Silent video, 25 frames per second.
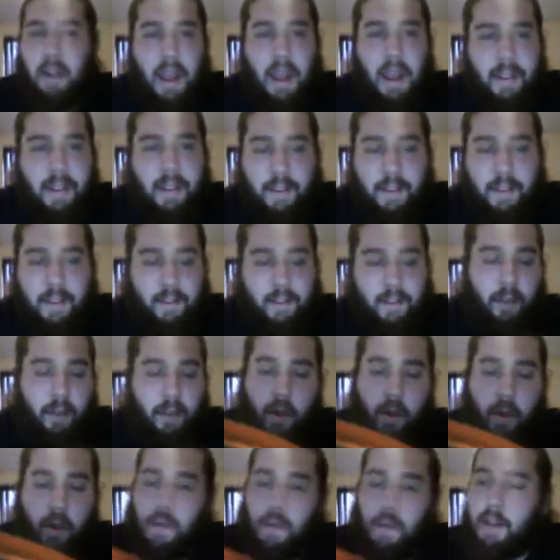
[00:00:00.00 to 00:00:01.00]
so it's only holding
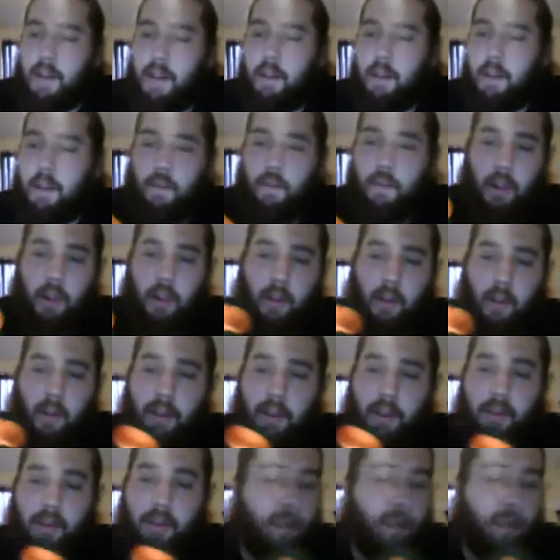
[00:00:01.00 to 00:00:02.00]
that seal for a little bit, so it
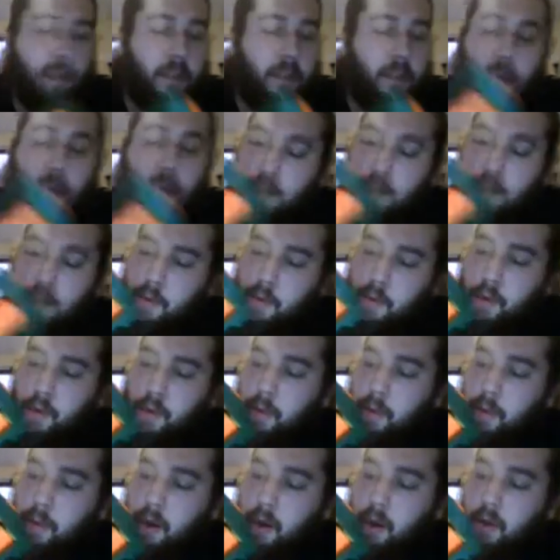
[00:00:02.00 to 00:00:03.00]
definitely needs to be
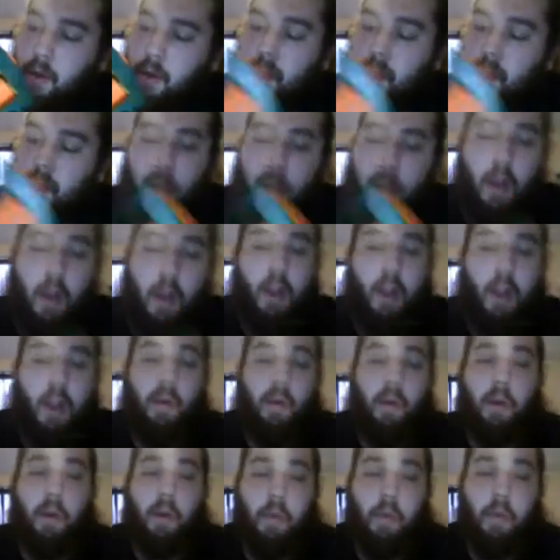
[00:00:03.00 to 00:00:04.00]
rebarreled. One cool
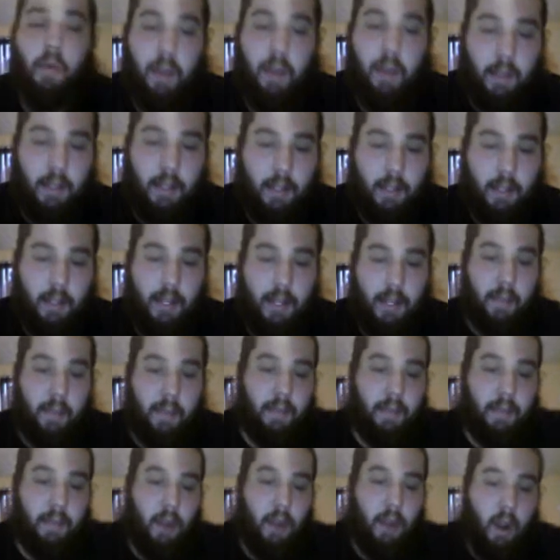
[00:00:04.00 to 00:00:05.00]
thing is the tips
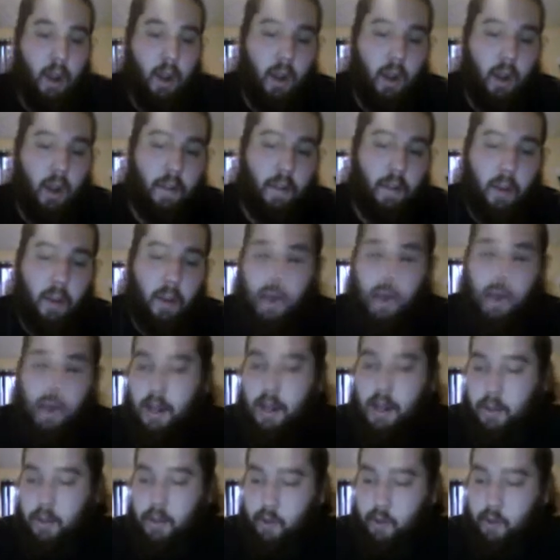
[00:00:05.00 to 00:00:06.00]
are very wide, so it
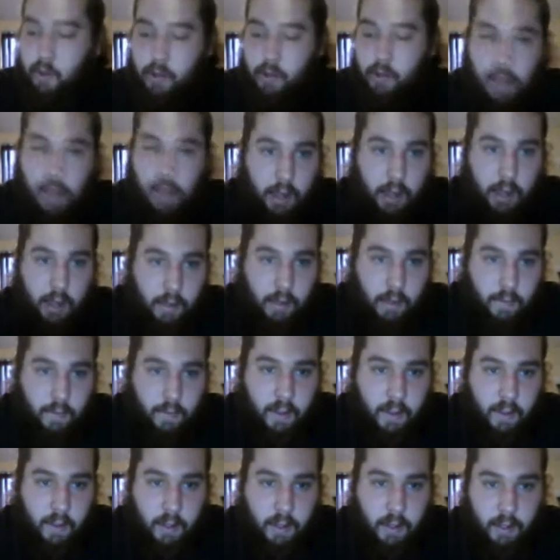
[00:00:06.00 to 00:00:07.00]
looks like it can fit
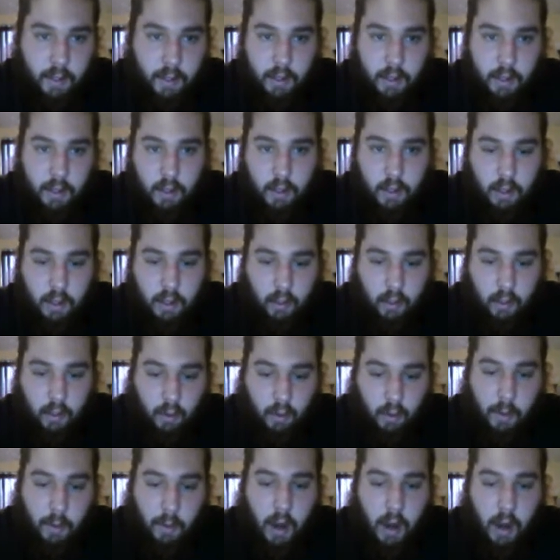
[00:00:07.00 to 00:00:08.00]
the
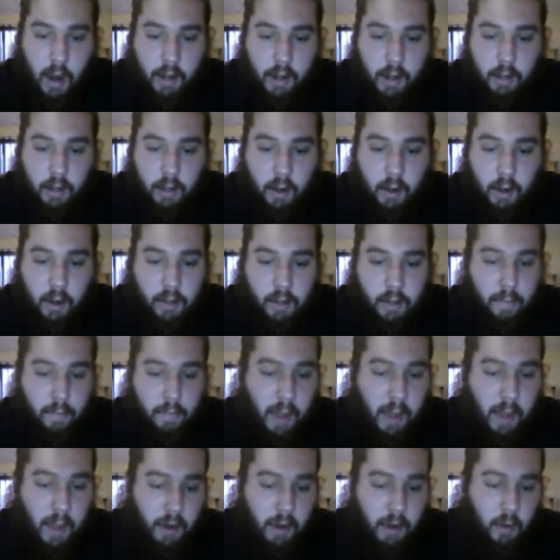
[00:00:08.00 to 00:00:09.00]
rubber-headed darts better
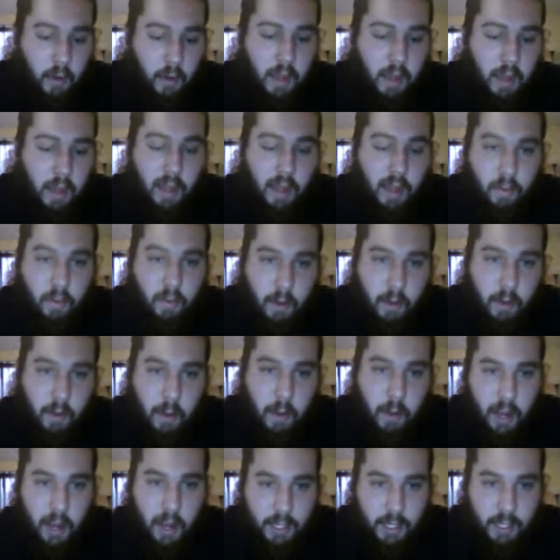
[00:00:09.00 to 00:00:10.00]
without the rubber
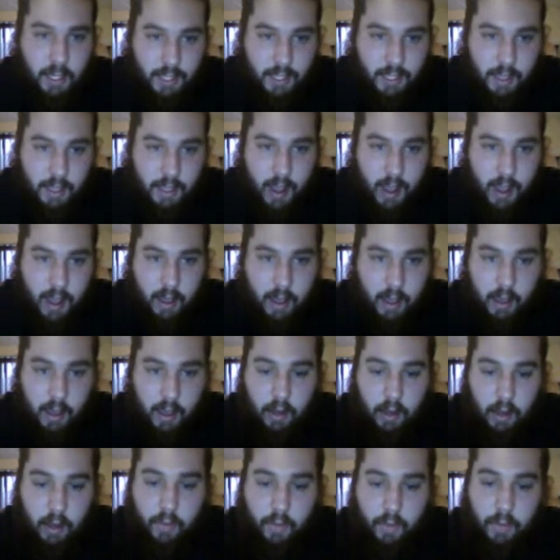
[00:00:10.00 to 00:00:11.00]
actually snagging and
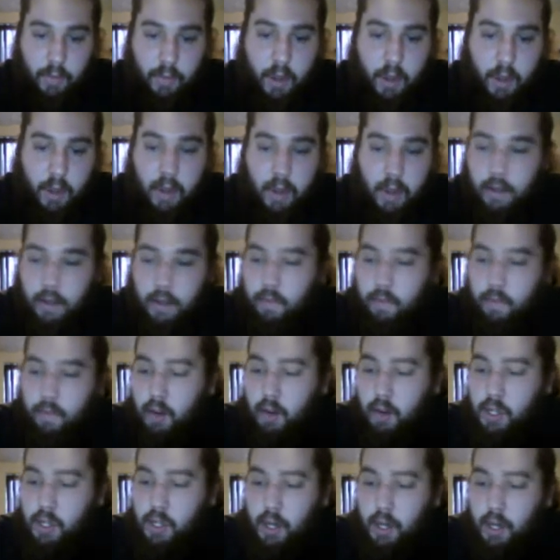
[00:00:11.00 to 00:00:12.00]
causing
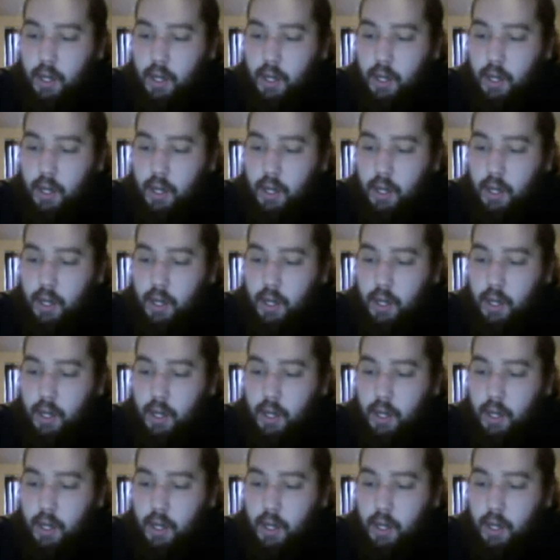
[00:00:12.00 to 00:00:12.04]
friction.